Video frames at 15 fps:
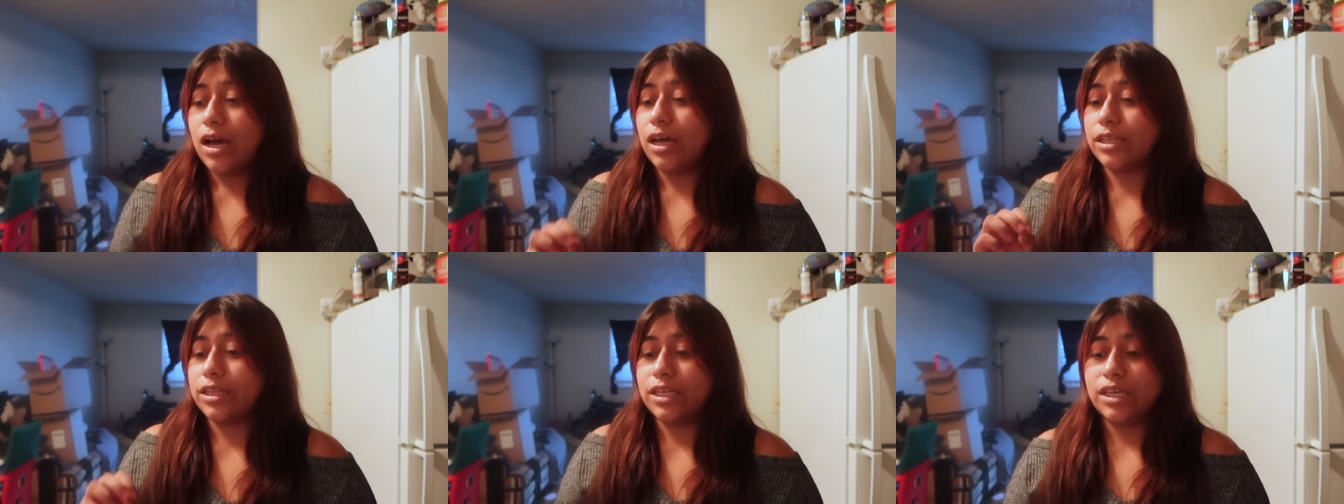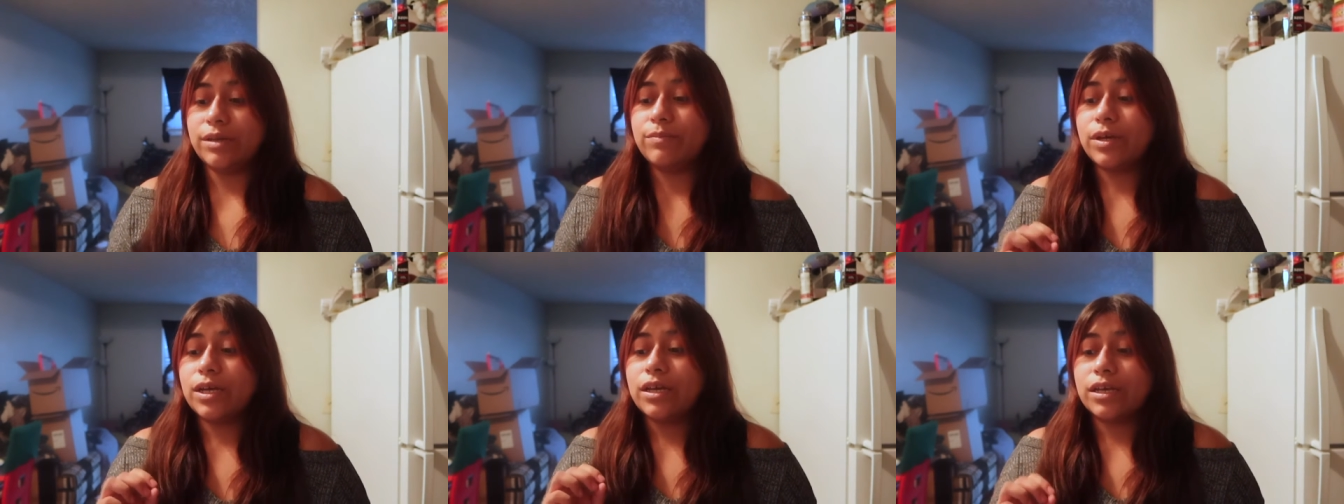A
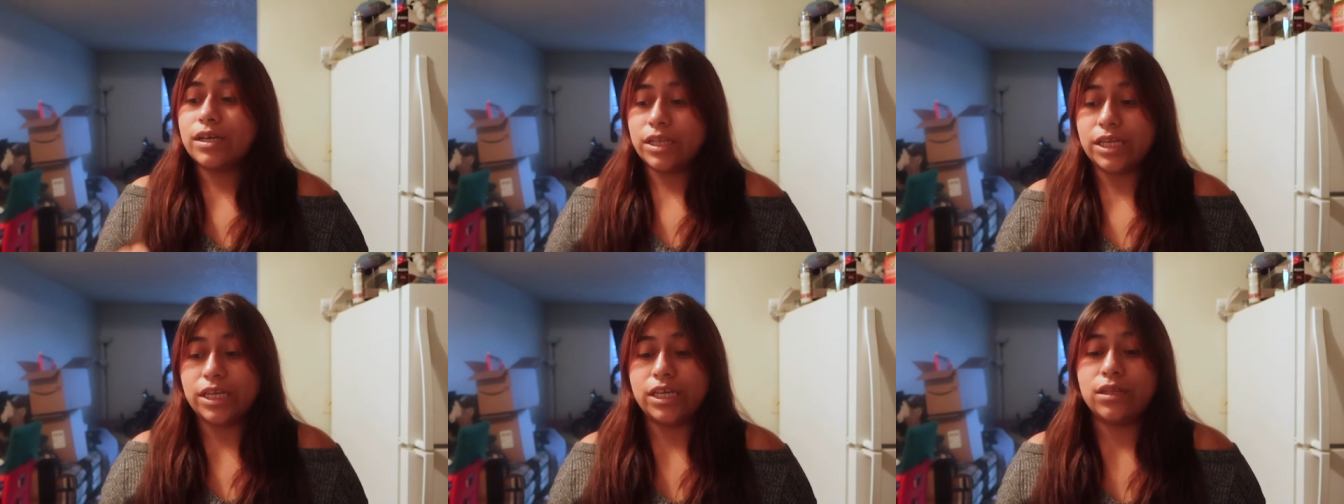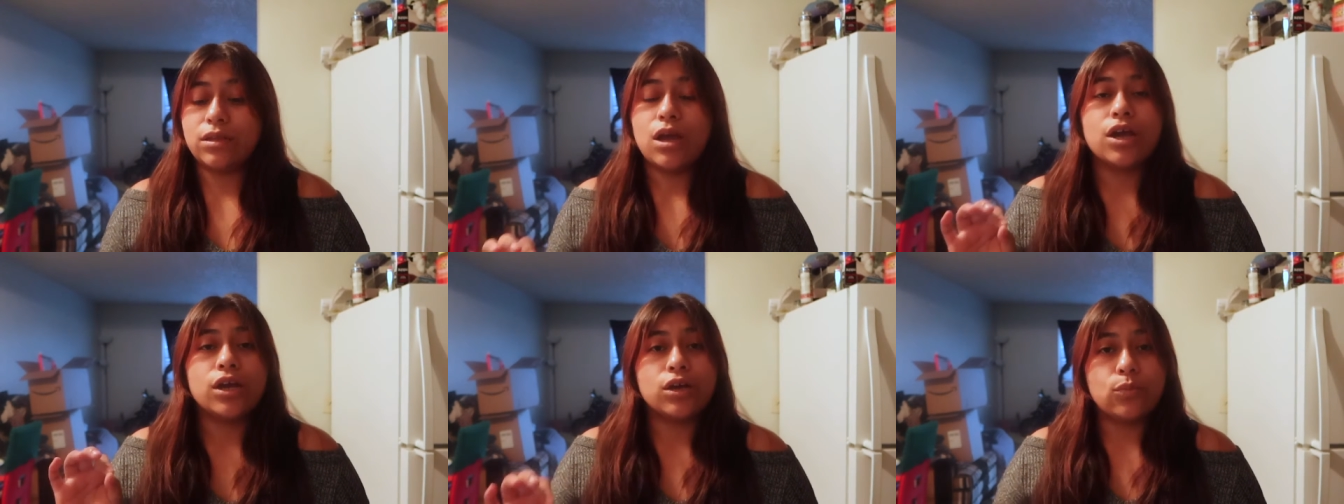deep,
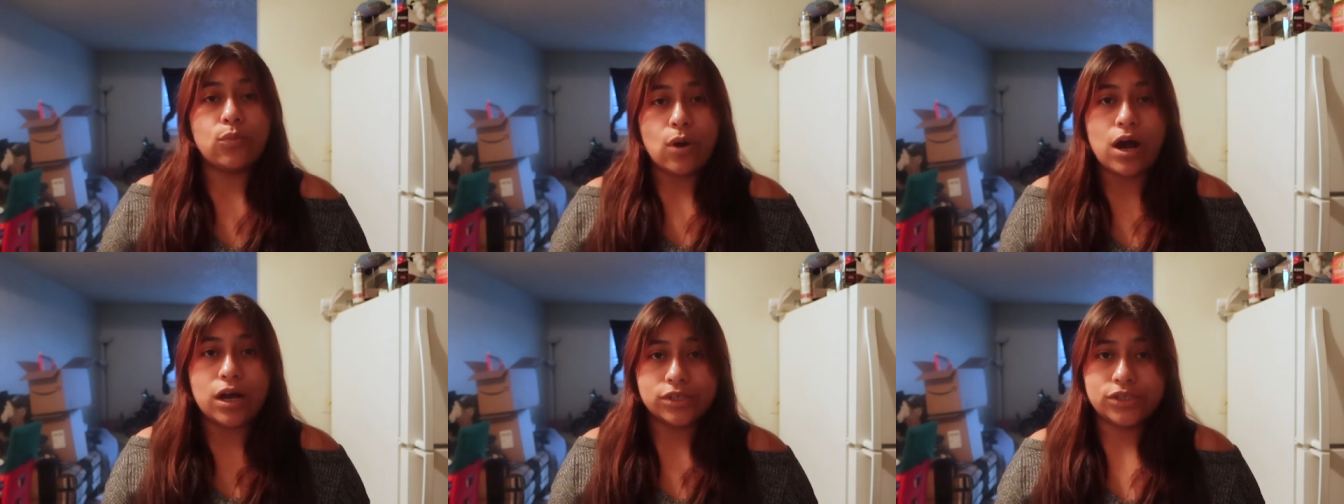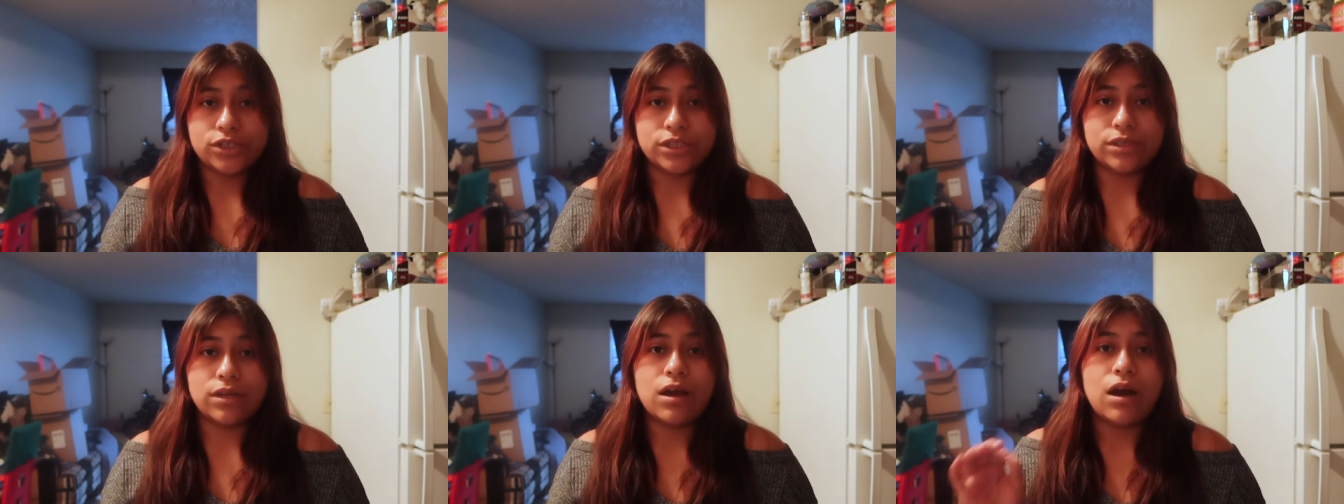clean
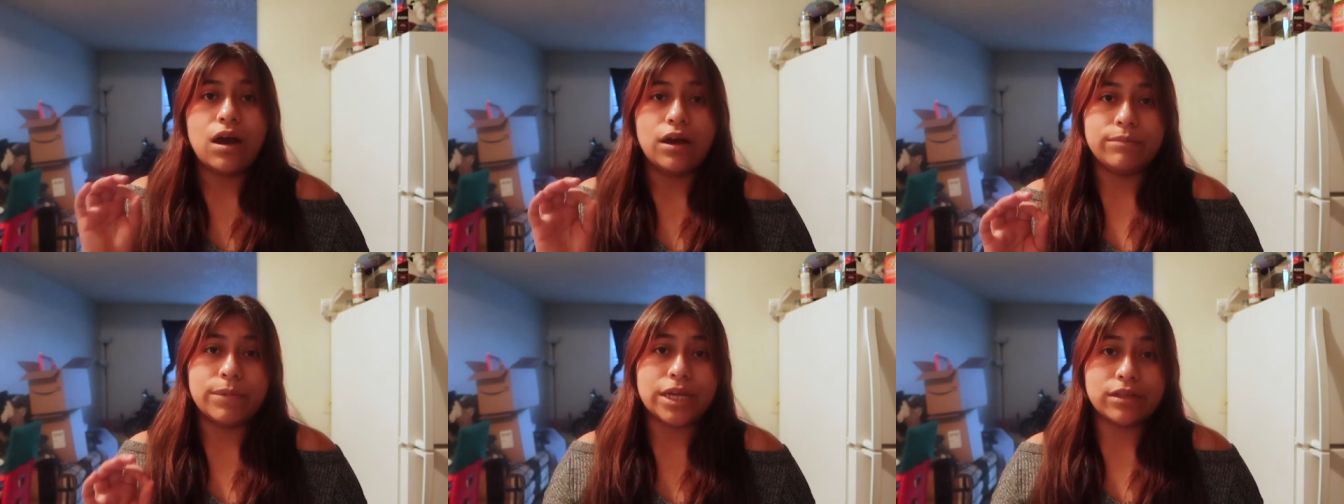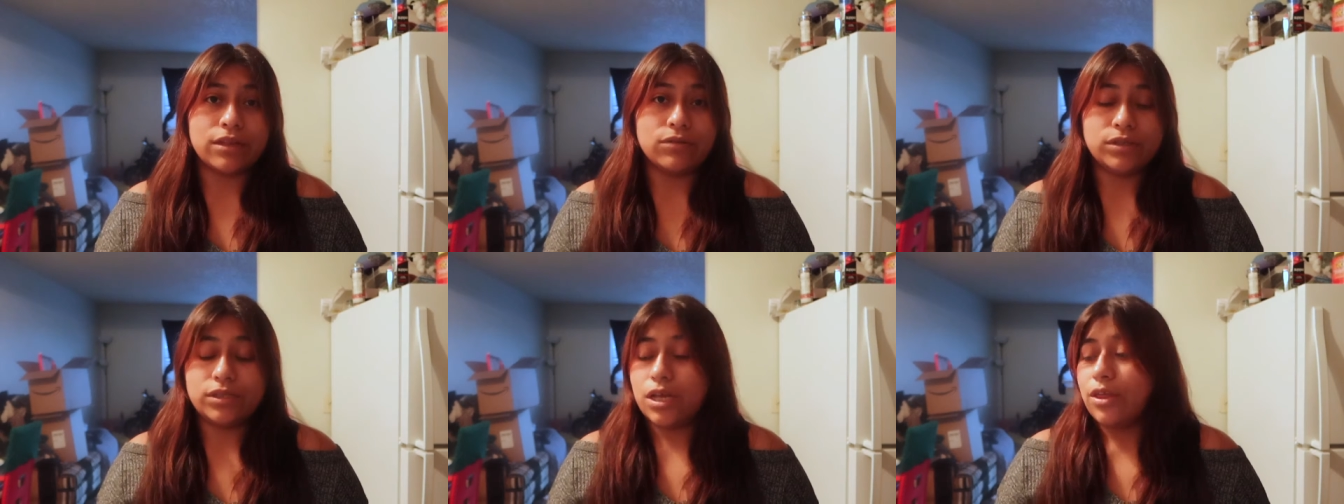washing on my
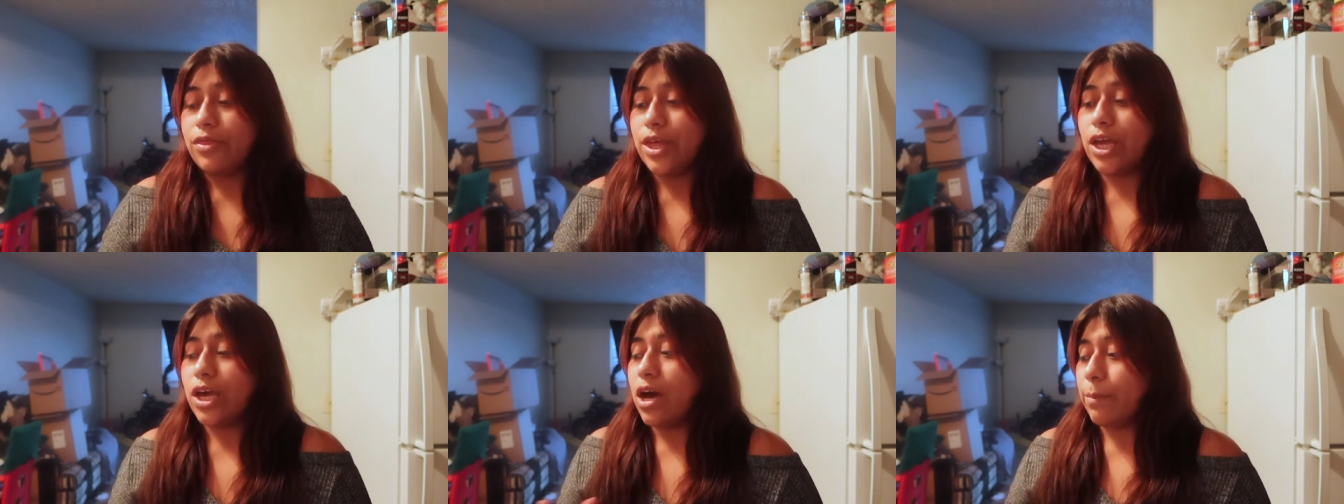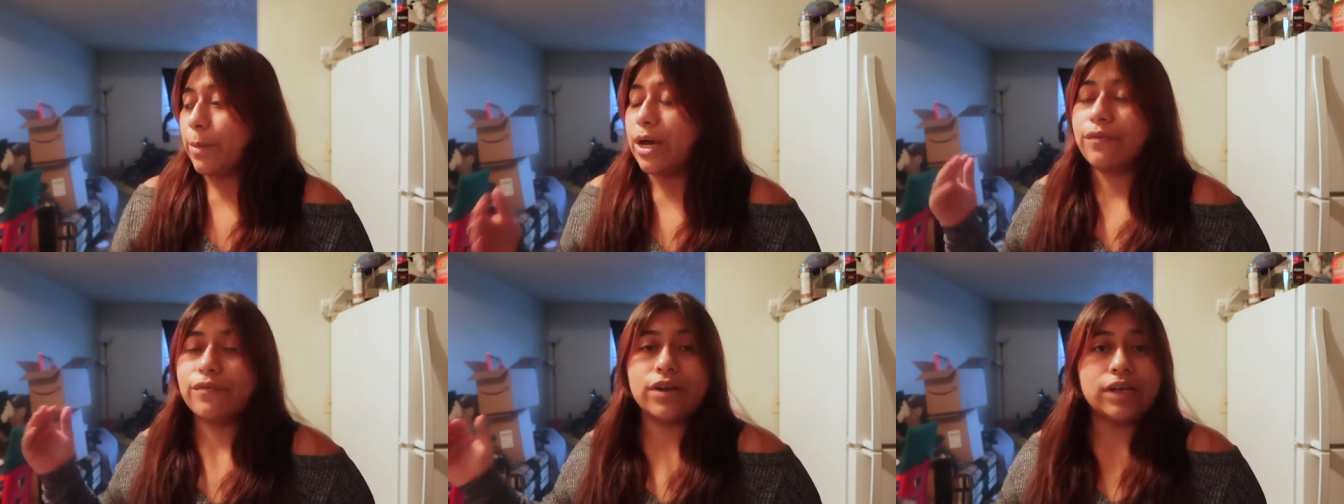clothes. They come
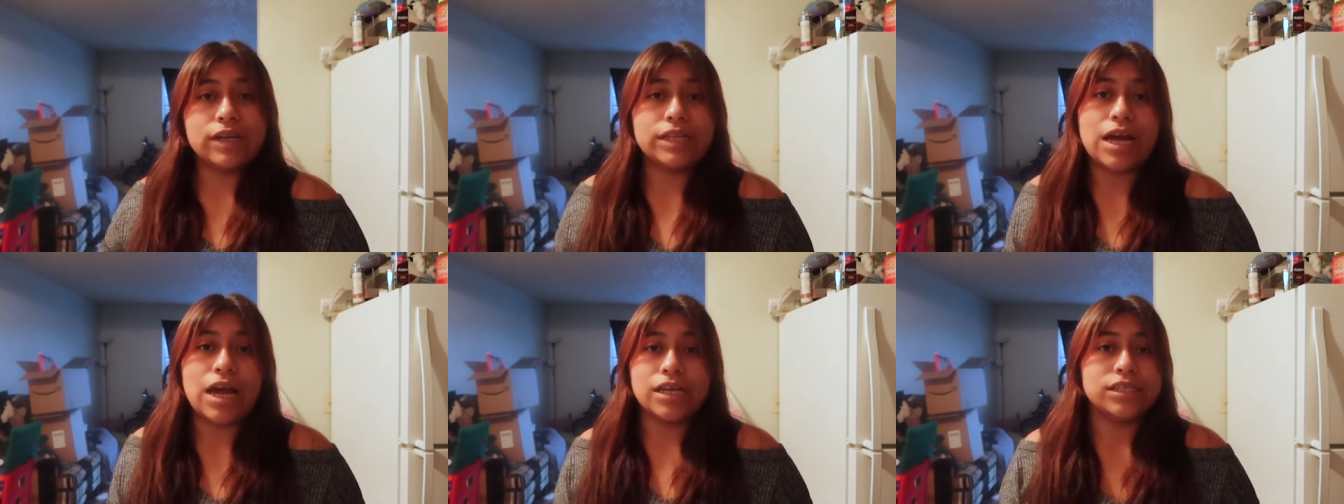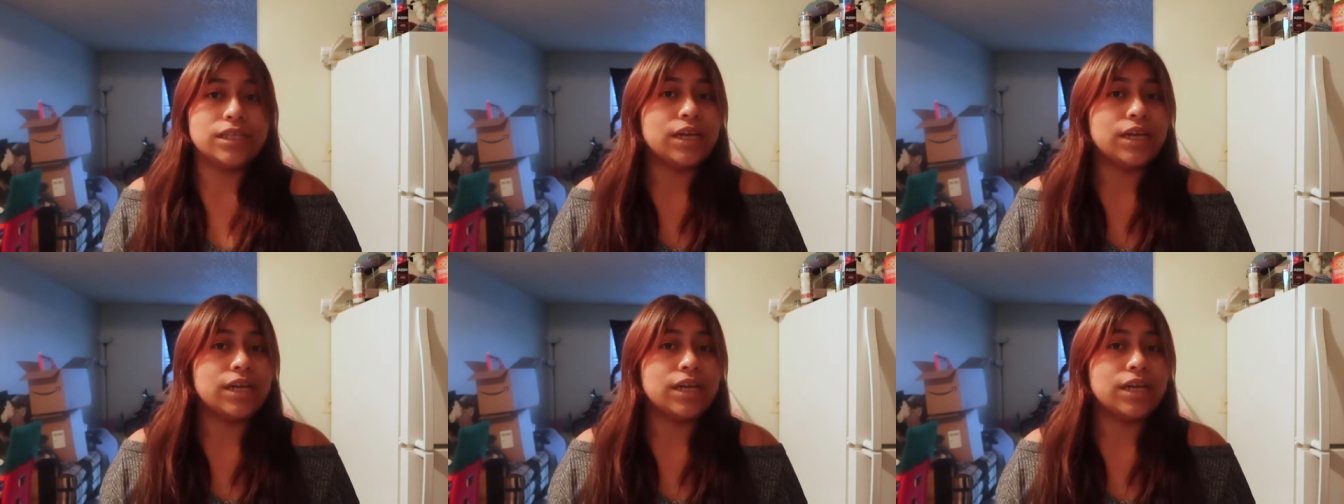out very nice.